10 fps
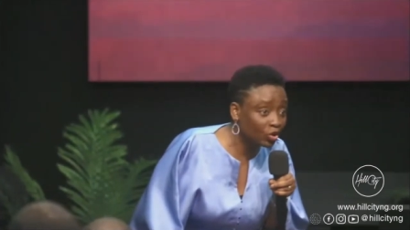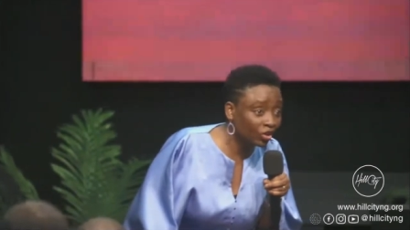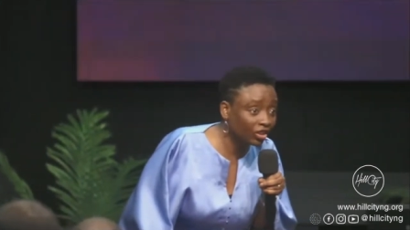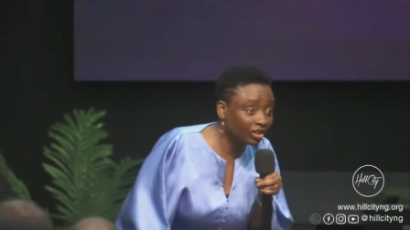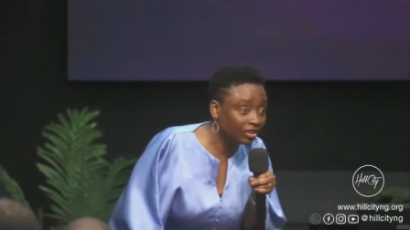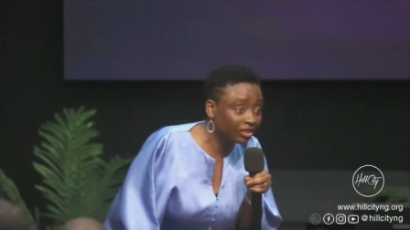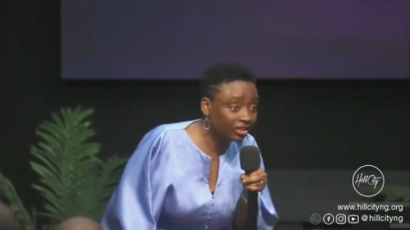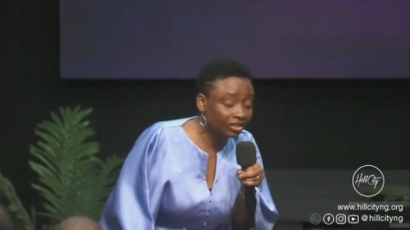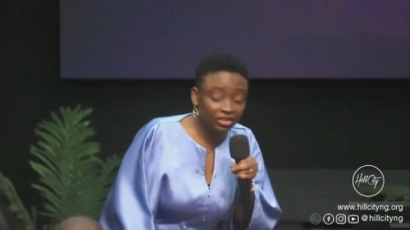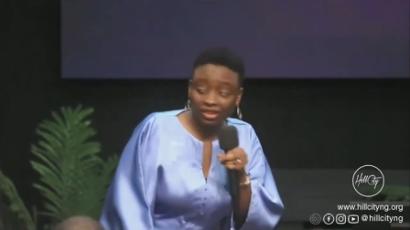promotion,
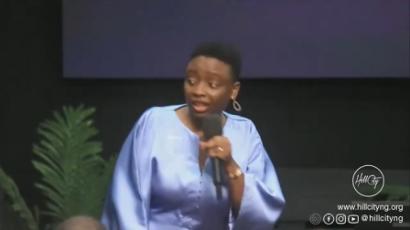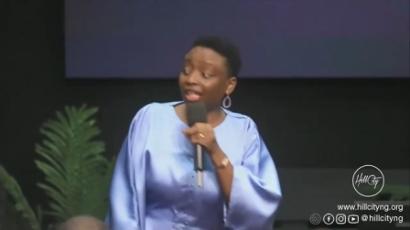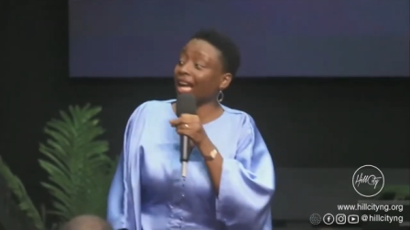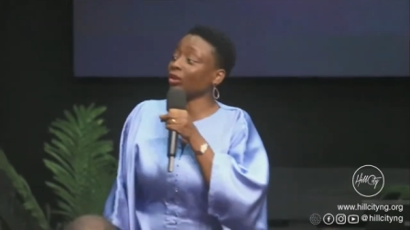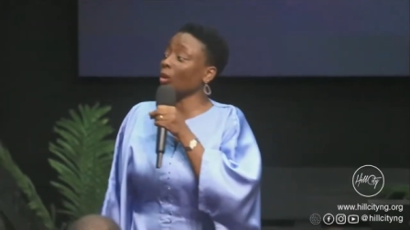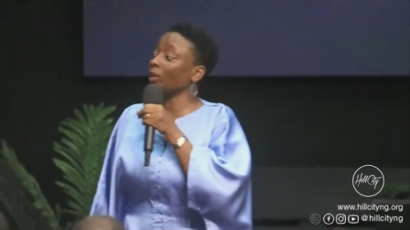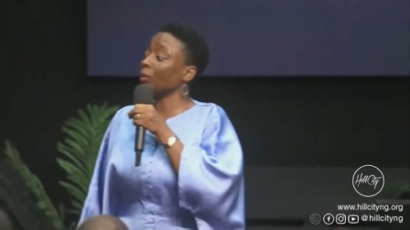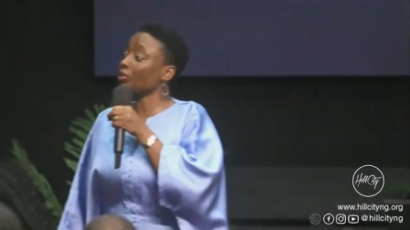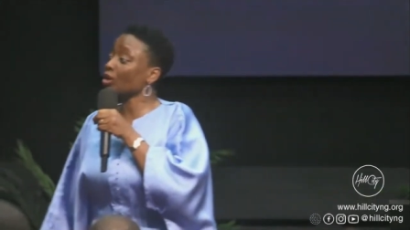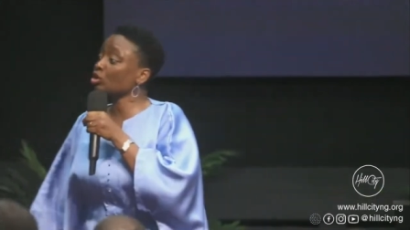he
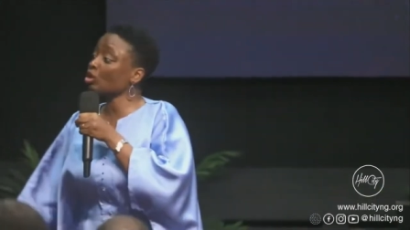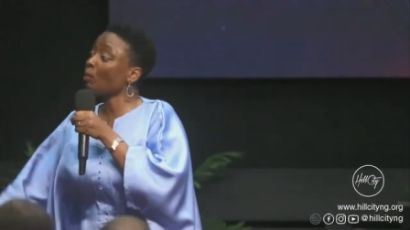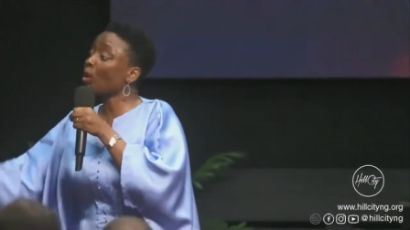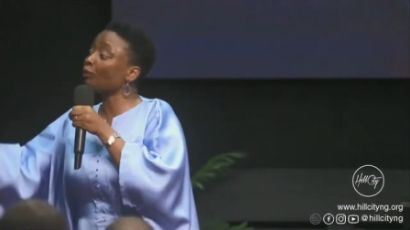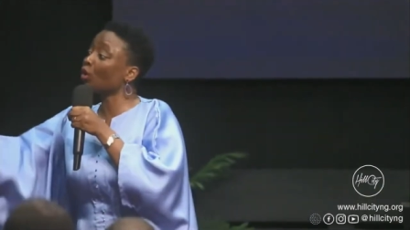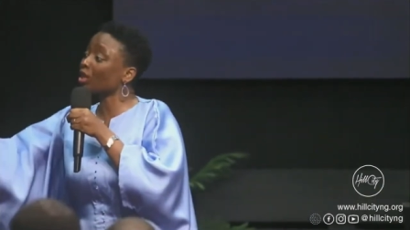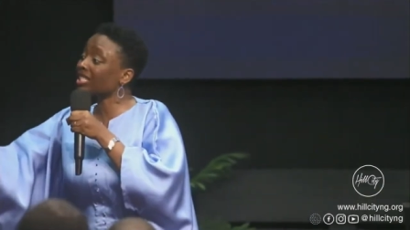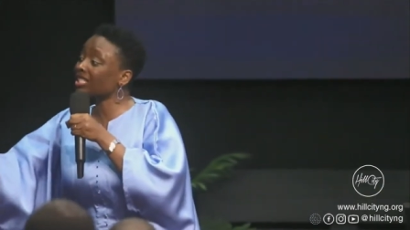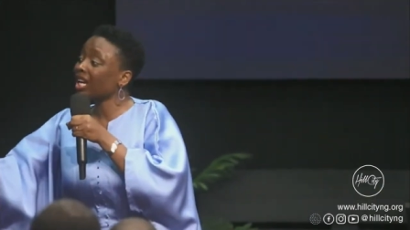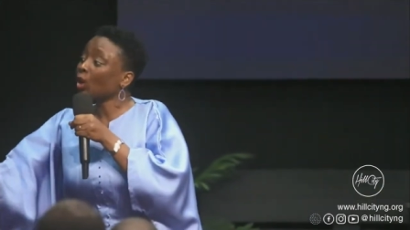cannot be proud. Some of
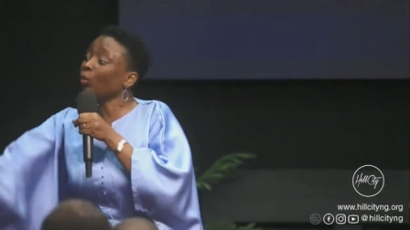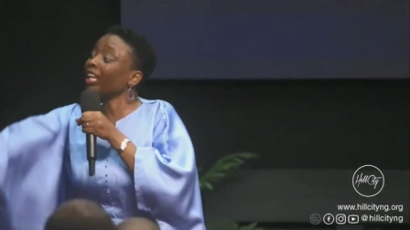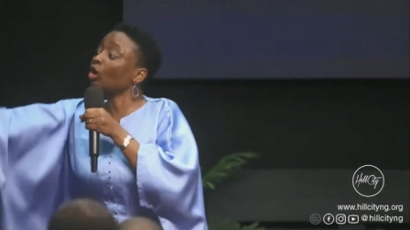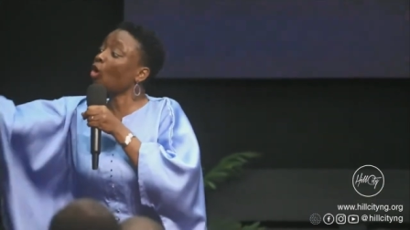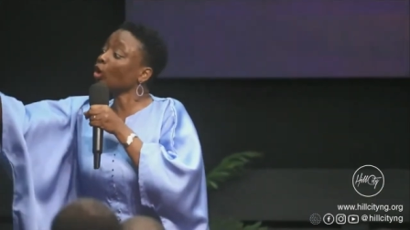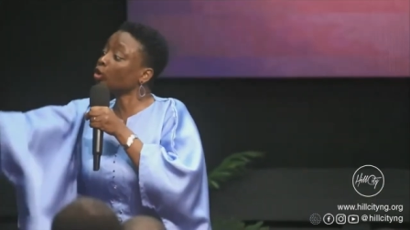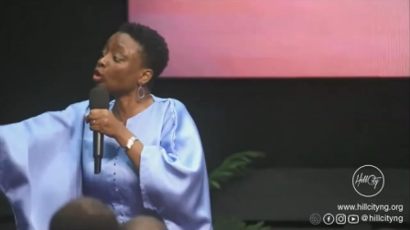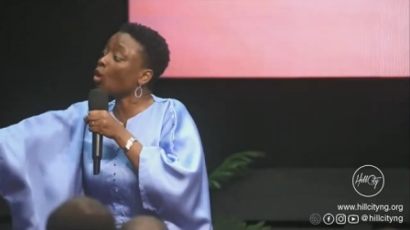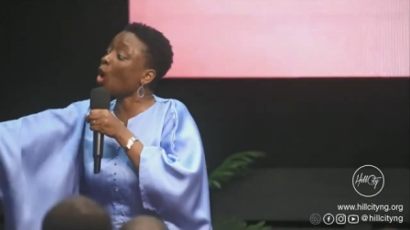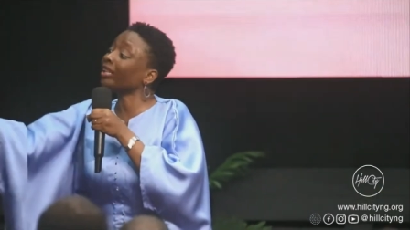us, we go
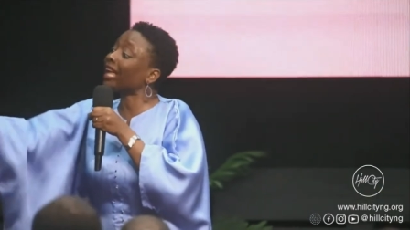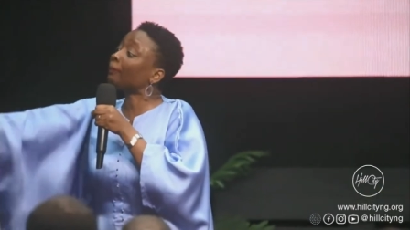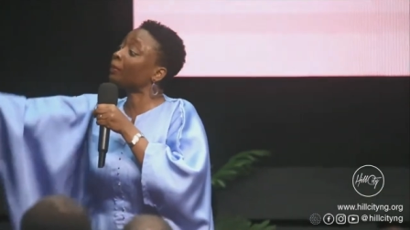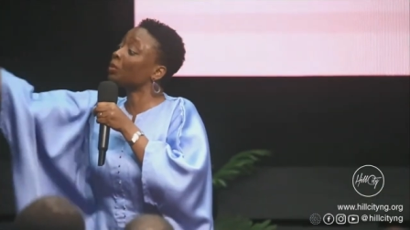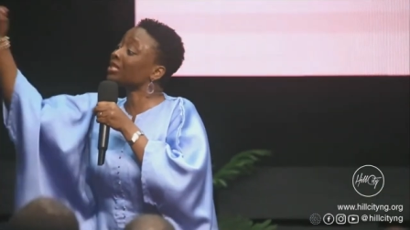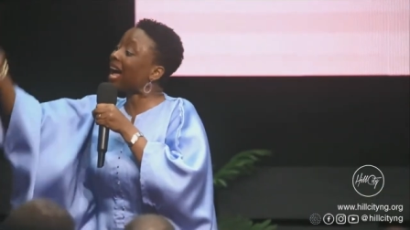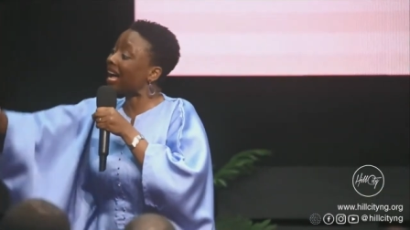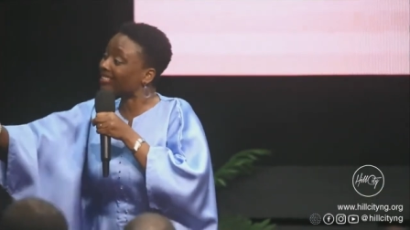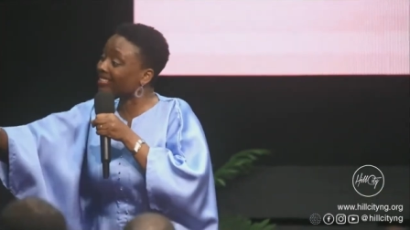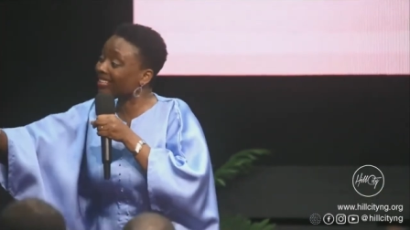through under people's
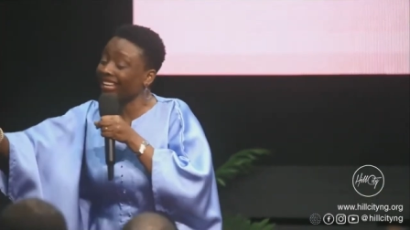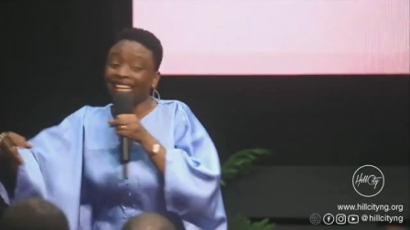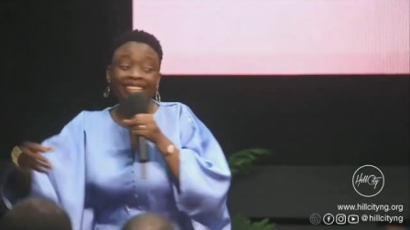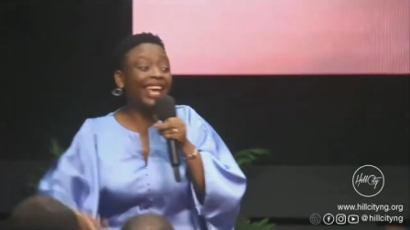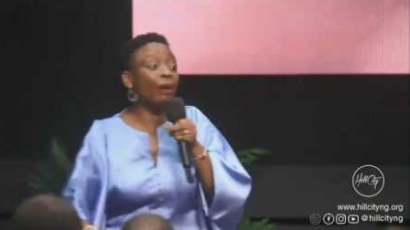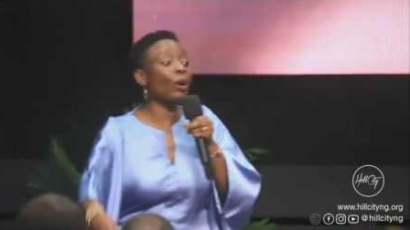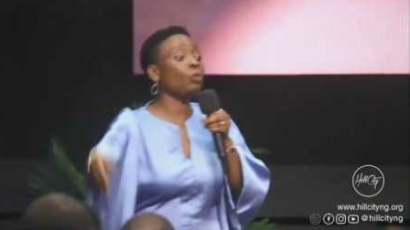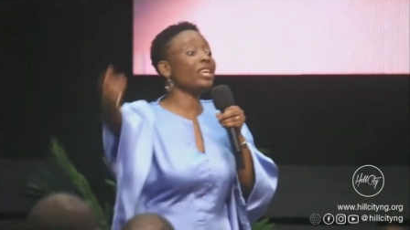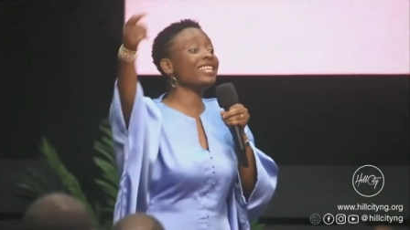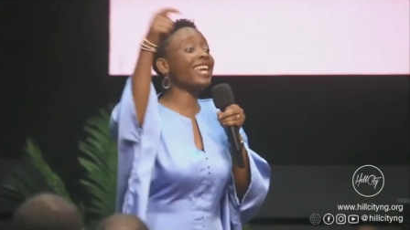hand. Then
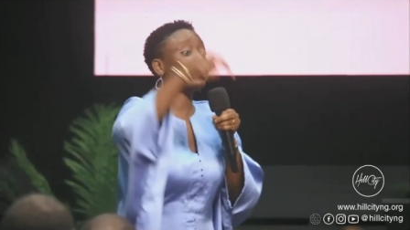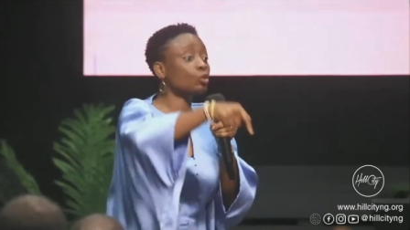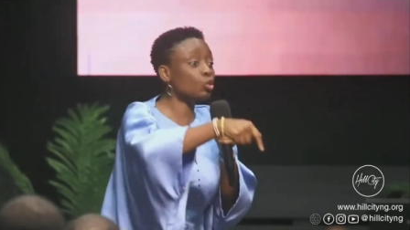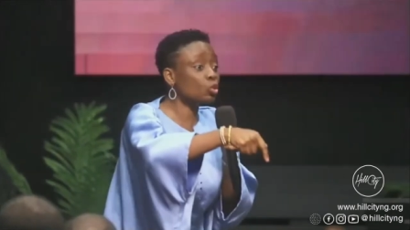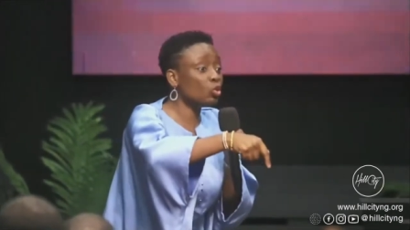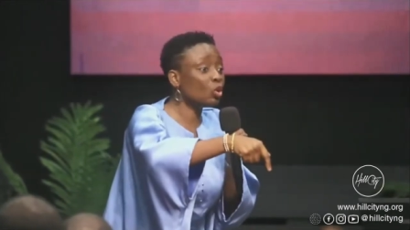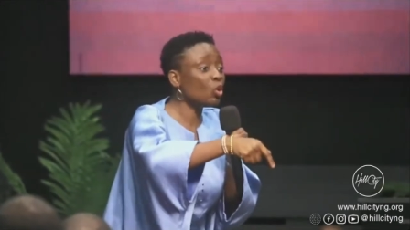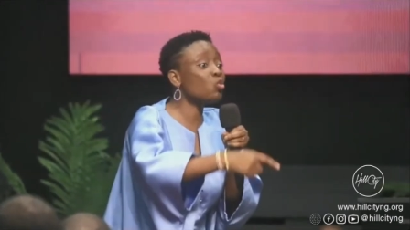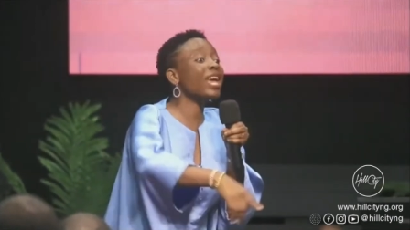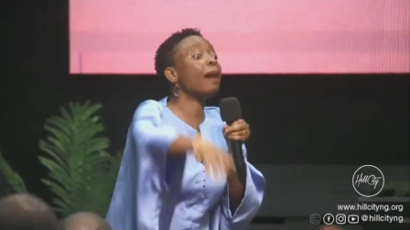when we get to,
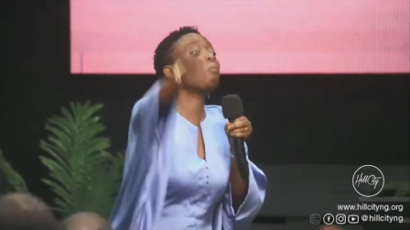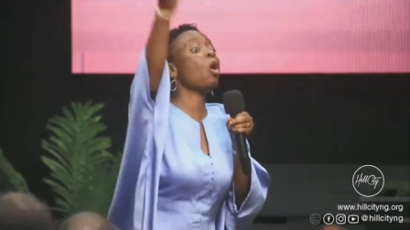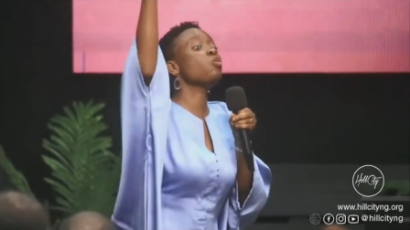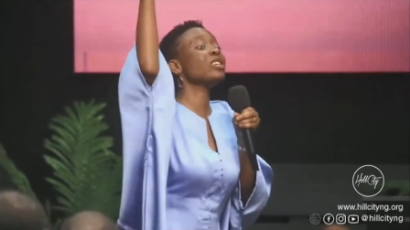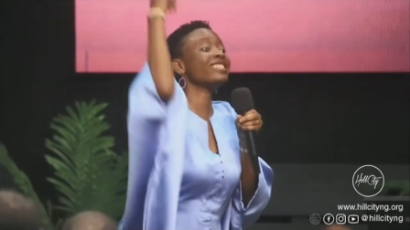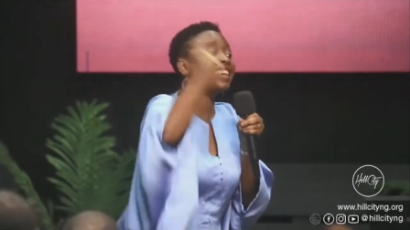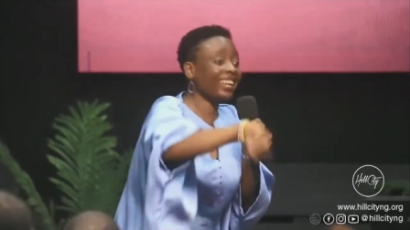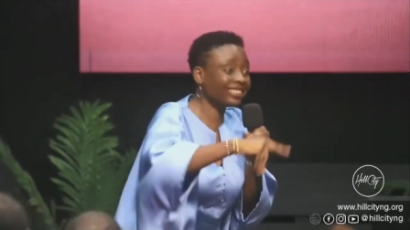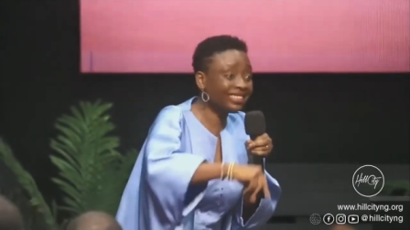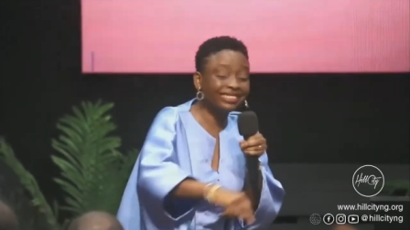we are more
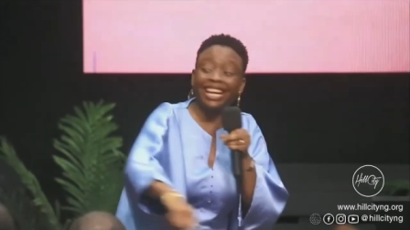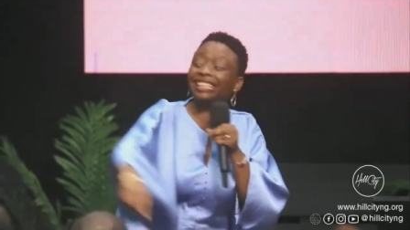wicked